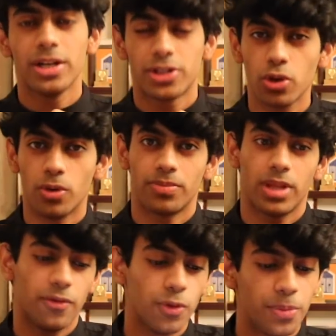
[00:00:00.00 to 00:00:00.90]
So
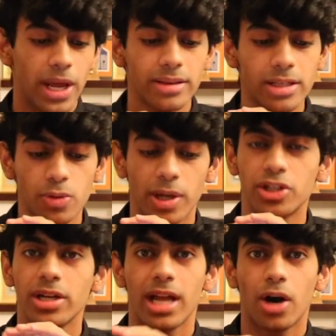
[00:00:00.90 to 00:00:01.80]
if you break this
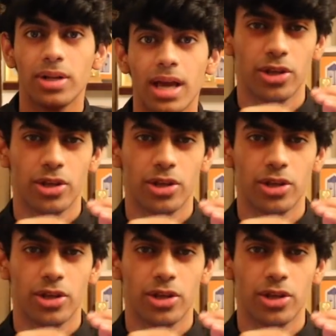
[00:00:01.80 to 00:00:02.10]
question down,